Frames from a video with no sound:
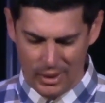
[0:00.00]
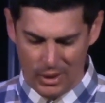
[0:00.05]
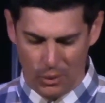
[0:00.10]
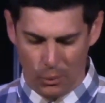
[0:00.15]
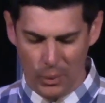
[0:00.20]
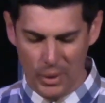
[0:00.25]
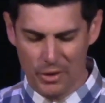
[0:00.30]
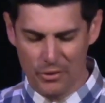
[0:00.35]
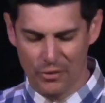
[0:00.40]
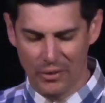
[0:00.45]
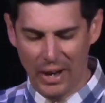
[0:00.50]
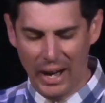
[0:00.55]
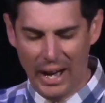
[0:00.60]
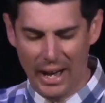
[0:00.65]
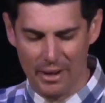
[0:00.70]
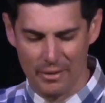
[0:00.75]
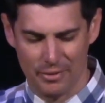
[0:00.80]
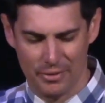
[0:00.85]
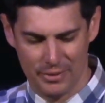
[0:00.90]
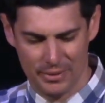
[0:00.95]
Week
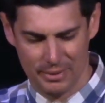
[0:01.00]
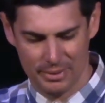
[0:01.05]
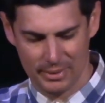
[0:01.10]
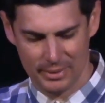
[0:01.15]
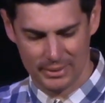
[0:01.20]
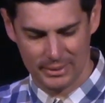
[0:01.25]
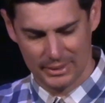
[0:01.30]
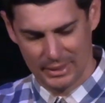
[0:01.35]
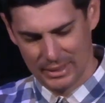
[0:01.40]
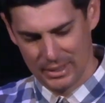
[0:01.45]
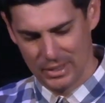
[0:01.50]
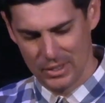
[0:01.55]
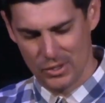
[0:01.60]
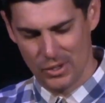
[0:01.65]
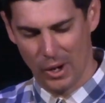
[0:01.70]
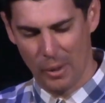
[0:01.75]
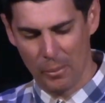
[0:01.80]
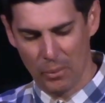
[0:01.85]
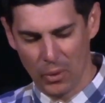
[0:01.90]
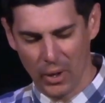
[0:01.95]
five,
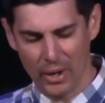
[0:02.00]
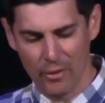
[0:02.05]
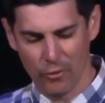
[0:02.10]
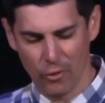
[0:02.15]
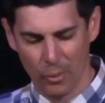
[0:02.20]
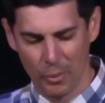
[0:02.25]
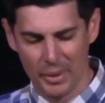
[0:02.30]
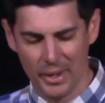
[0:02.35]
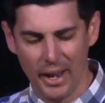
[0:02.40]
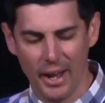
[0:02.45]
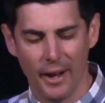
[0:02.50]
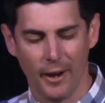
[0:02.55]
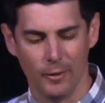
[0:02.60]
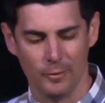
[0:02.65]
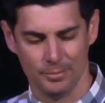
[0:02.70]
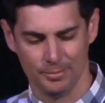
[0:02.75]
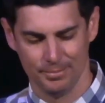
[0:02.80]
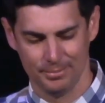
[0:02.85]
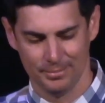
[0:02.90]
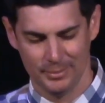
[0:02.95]
start praying for me now.
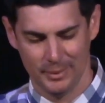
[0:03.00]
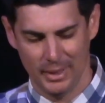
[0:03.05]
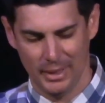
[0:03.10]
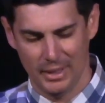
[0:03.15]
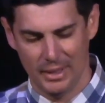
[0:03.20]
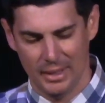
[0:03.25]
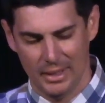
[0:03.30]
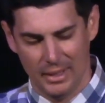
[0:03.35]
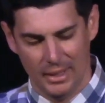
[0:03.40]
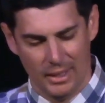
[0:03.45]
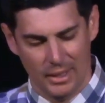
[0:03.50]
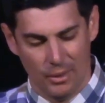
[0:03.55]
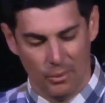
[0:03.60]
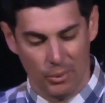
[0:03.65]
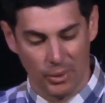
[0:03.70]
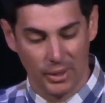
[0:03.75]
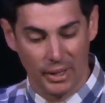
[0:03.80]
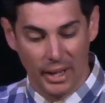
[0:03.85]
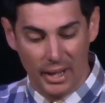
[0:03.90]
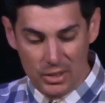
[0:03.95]

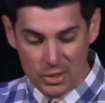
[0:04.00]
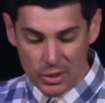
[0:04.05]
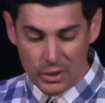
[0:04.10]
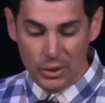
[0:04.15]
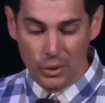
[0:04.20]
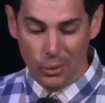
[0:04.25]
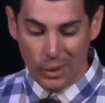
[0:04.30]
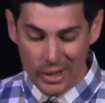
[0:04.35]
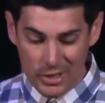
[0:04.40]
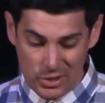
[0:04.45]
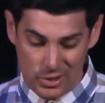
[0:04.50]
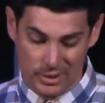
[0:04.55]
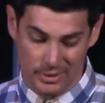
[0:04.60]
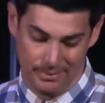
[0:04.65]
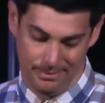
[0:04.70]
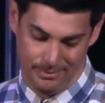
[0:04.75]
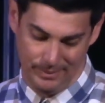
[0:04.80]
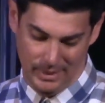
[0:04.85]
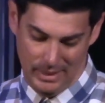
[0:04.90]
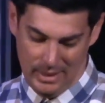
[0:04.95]
We're going to answer the question,
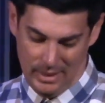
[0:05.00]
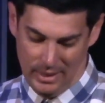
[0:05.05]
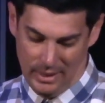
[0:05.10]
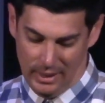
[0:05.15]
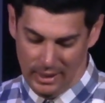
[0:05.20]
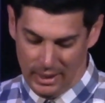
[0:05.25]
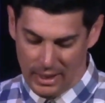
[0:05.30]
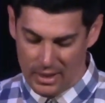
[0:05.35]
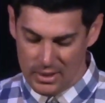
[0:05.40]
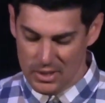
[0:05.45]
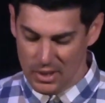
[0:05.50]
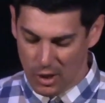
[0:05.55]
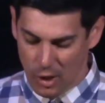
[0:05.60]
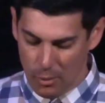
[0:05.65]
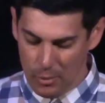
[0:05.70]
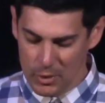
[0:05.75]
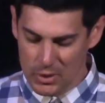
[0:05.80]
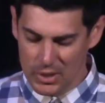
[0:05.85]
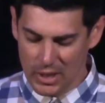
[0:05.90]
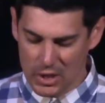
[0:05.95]
isn't
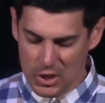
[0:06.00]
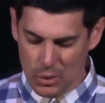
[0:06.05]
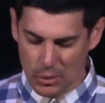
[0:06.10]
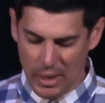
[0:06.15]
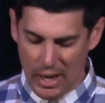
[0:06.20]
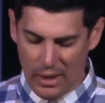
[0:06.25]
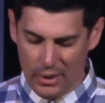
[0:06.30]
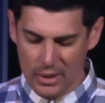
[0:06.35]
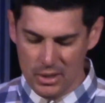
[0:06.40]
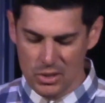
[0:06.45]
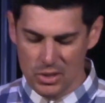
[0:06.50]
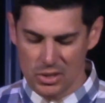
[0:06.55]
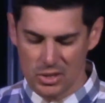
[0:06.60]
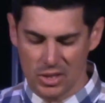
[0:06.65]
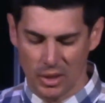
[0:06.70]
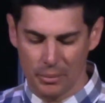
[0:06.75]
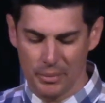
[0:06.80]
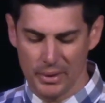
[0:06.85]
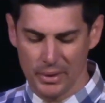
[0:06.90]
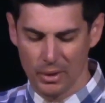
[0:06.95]
homosexuality just
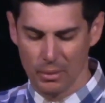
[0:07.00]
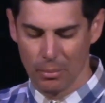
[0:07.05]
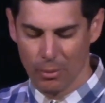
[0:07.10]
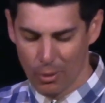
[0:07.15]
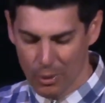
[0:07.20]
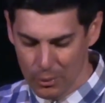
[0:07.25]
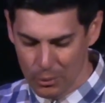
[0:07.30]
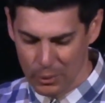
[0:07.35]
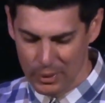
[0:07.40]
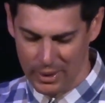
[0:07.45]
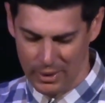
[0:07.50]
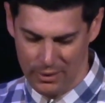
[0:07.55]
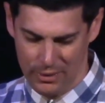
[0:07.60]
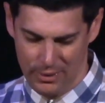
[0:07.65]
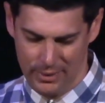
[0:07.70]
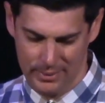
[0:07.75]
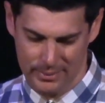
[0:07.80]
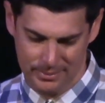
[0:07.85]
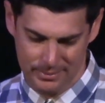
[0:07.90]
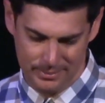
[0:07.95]
something you're born
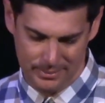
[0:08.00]
with?